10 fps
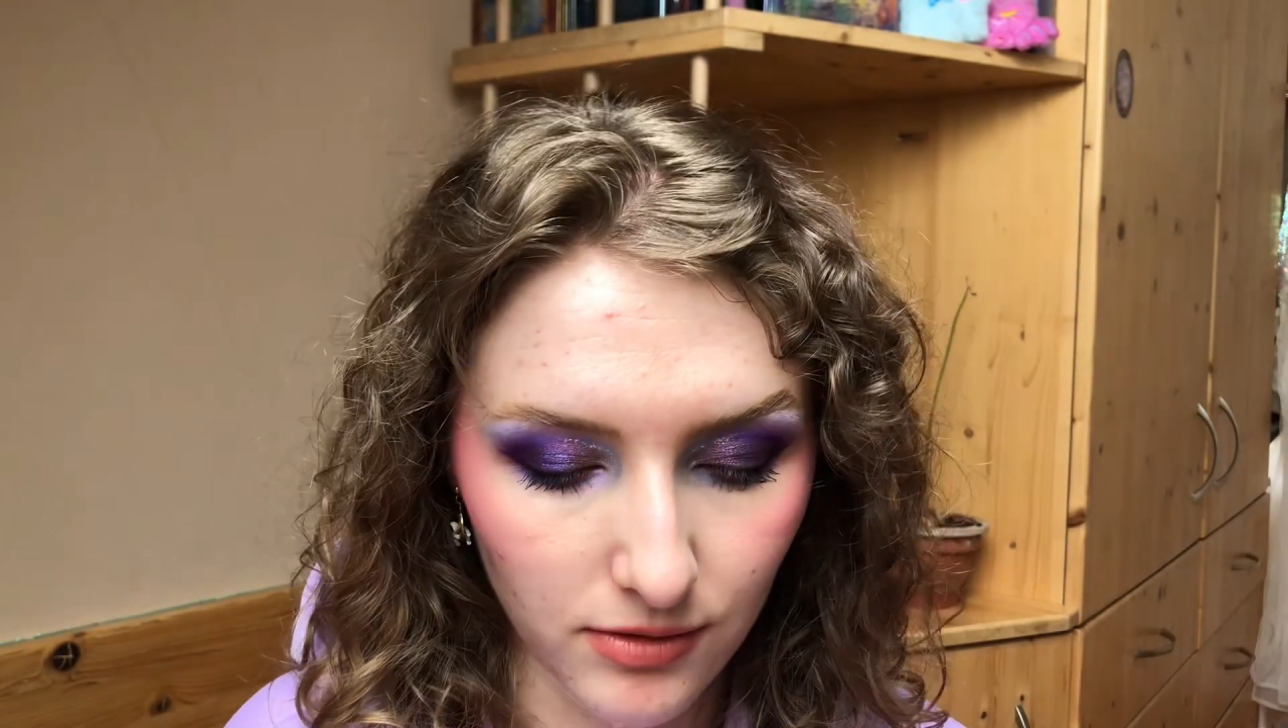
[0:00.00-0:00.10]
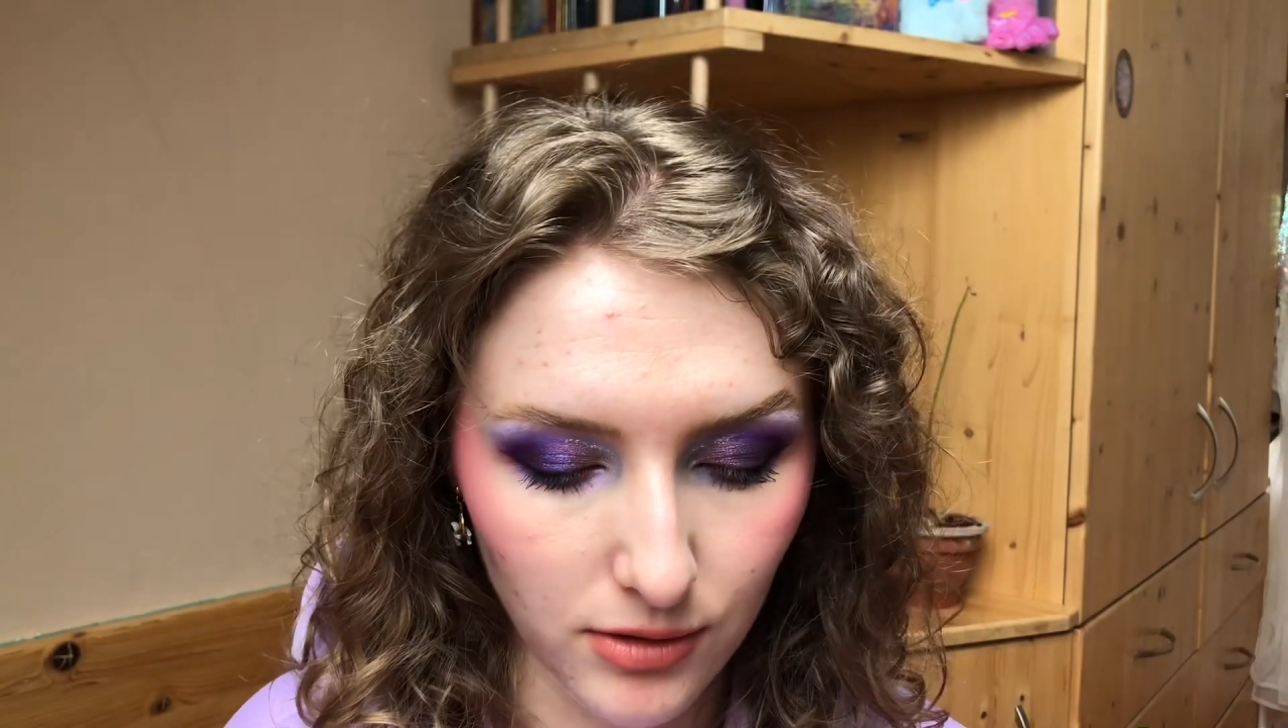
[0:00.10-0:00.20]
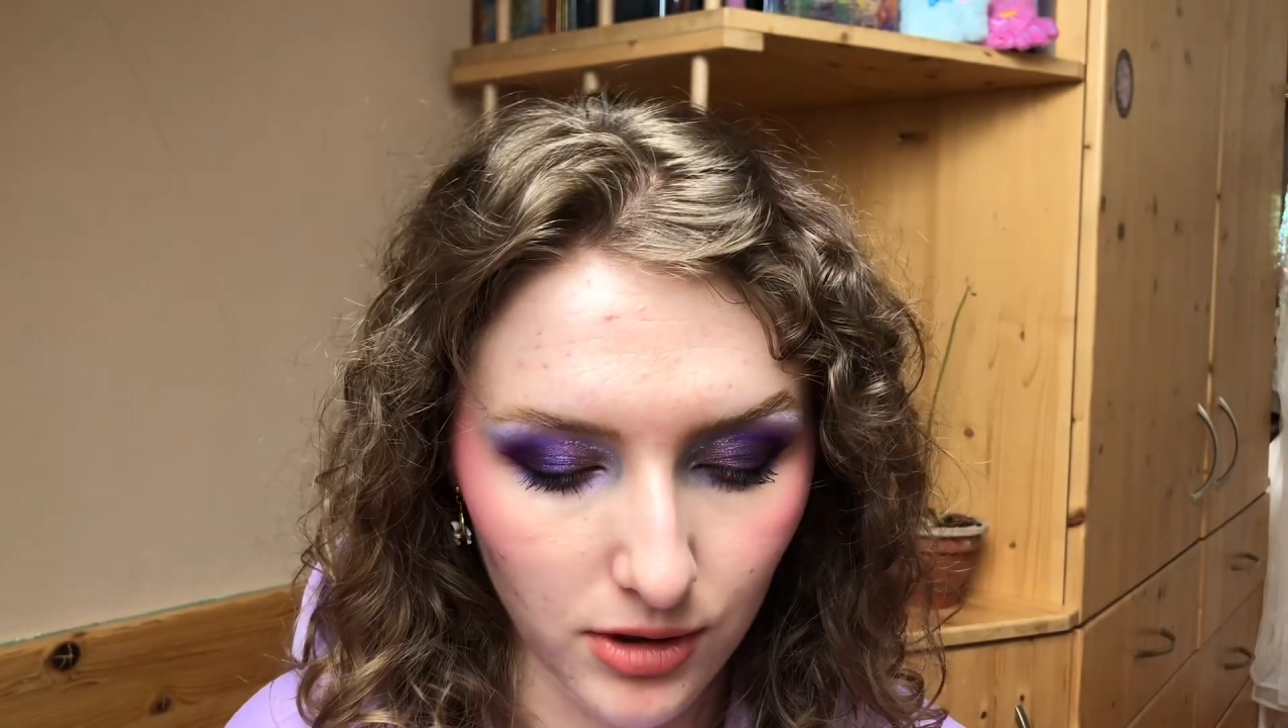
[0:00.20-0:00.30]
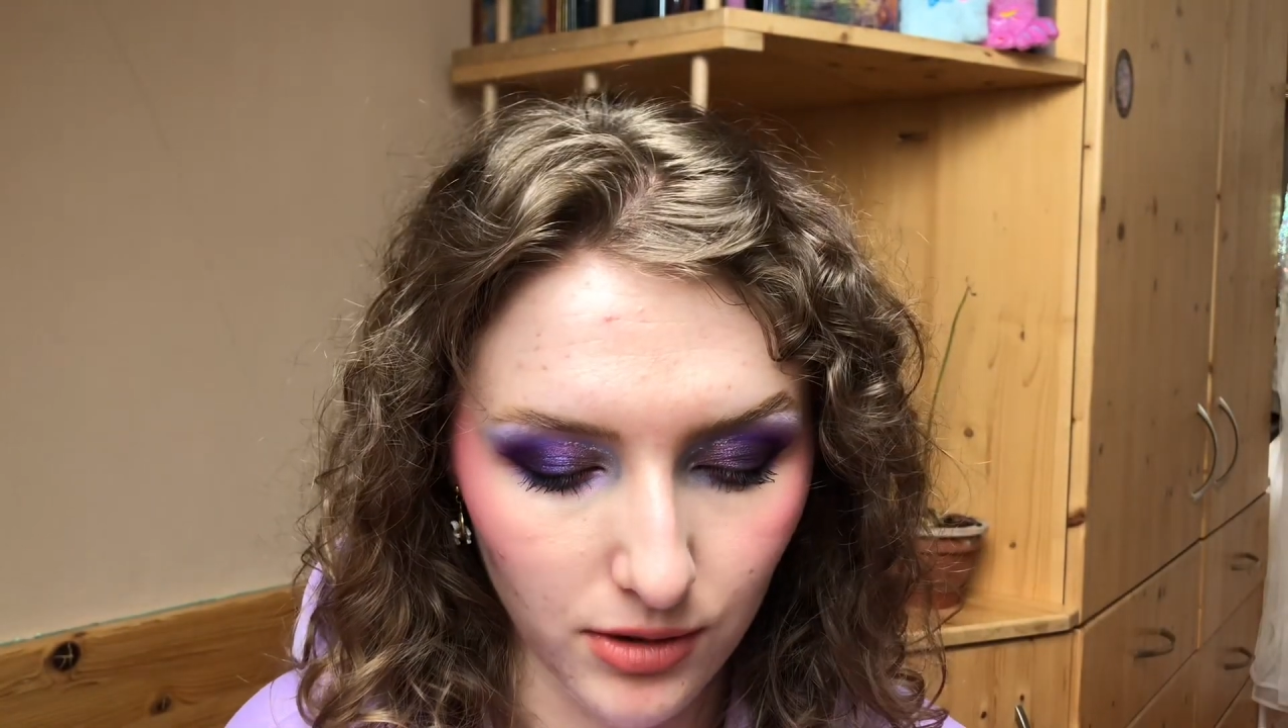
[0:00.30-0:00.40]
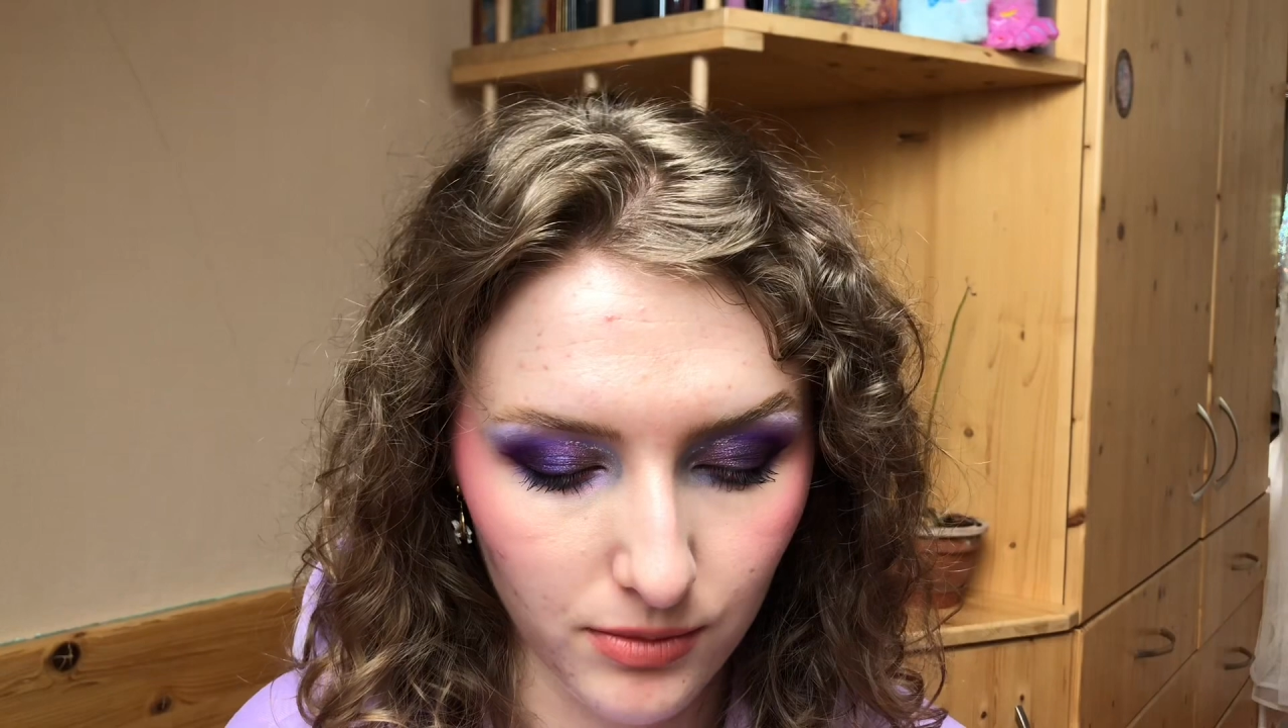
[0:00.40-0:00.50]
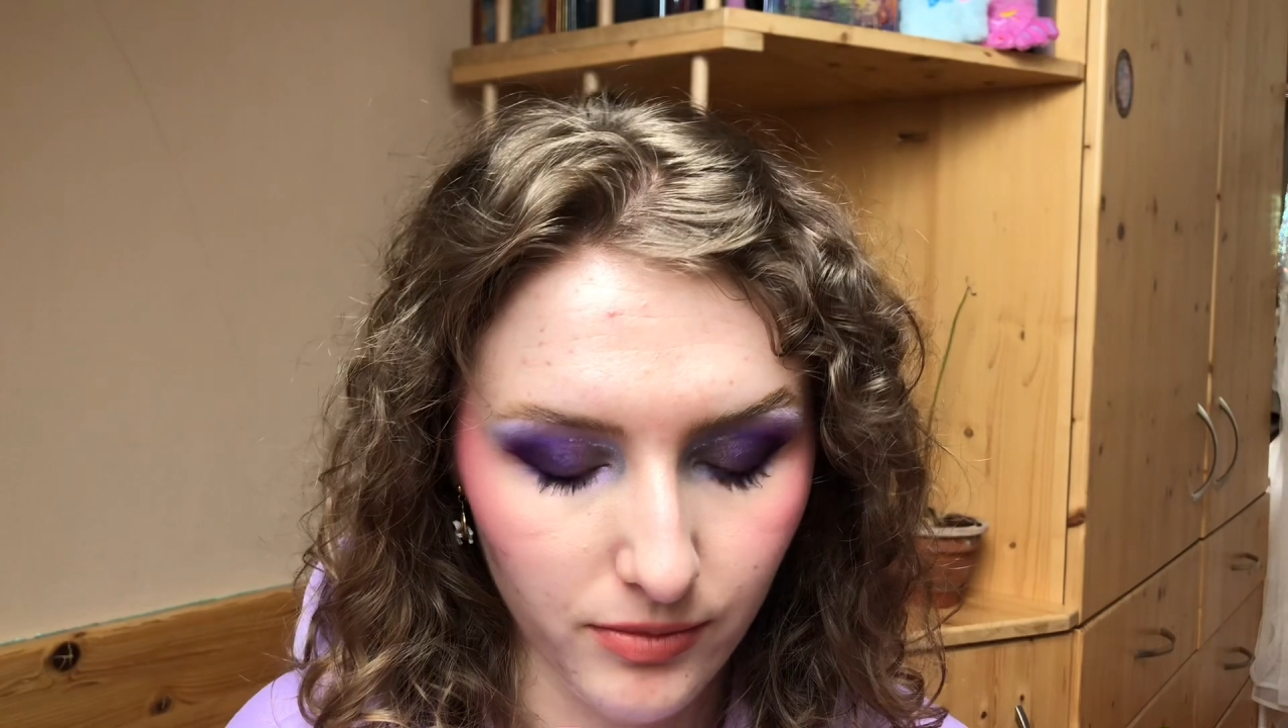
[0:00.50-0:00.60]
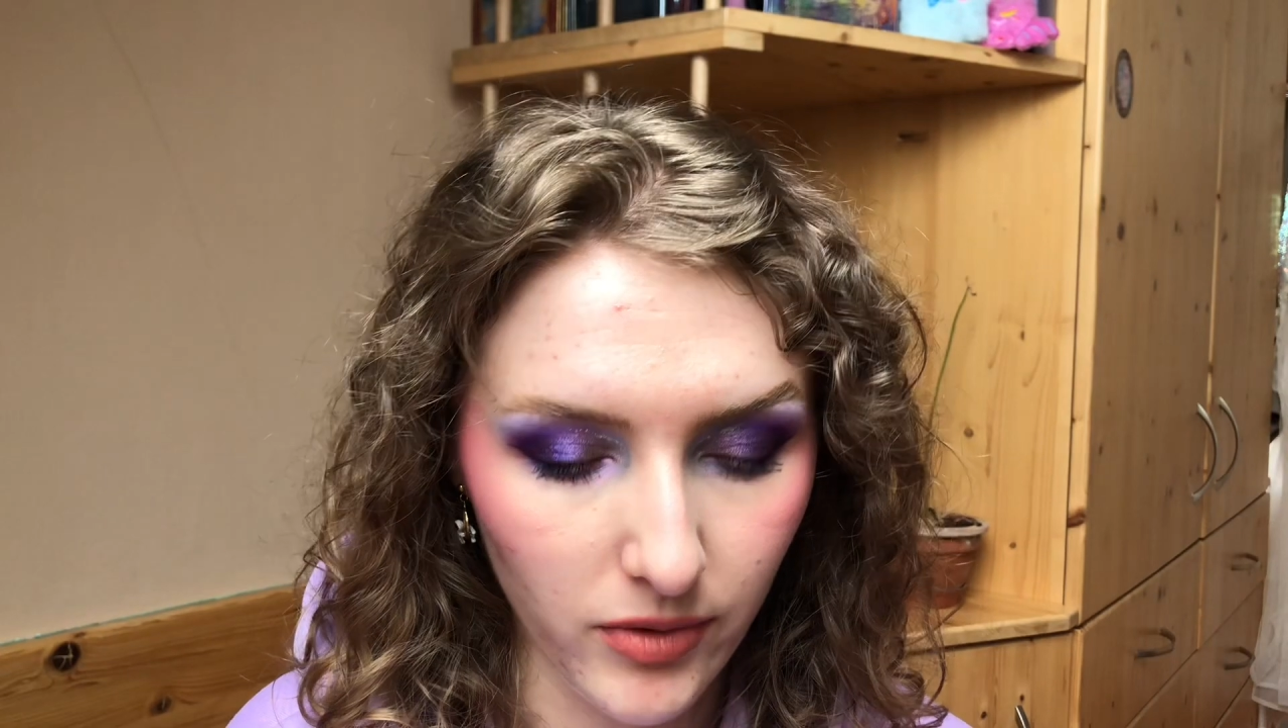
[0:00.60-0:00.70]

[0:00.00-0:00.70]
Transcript: for you.